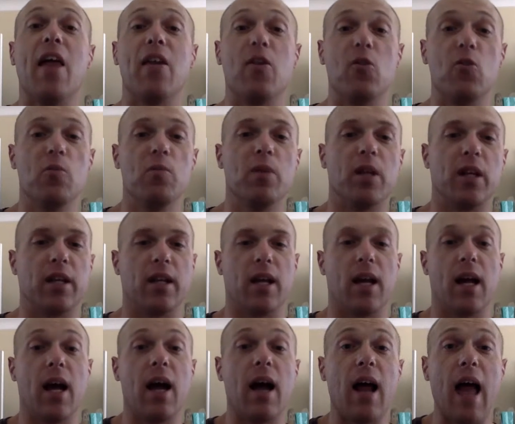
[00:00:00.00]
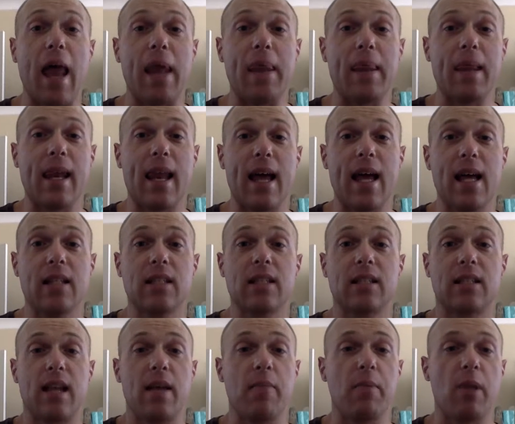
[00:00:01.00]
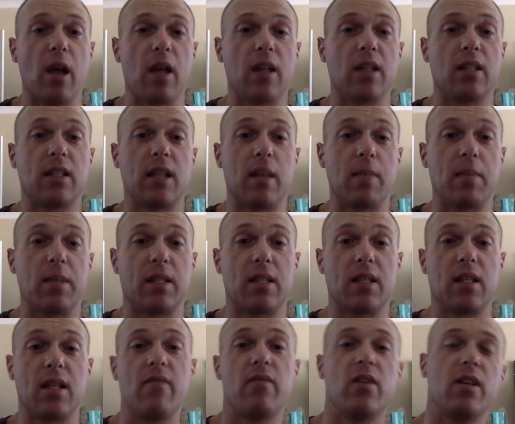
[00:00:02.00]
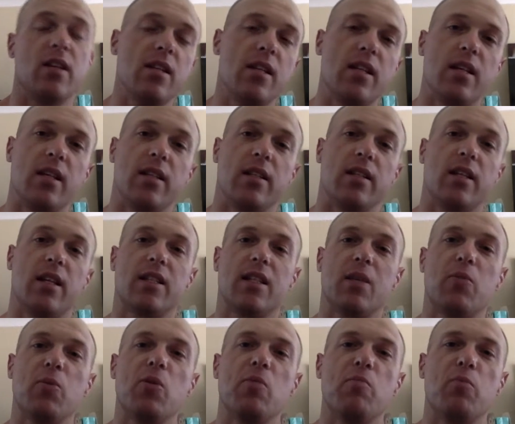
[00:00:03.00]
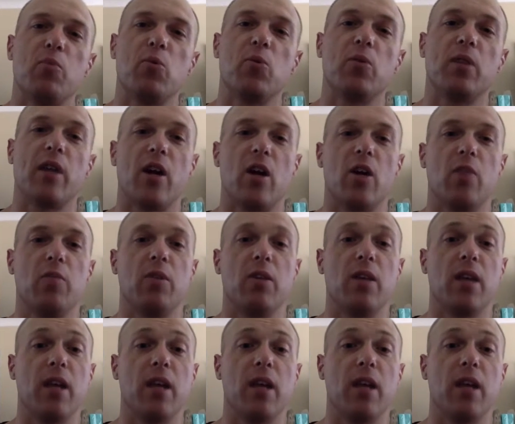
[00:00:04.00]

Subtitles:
normally. And the last step, step 7, is get someone on board to help you.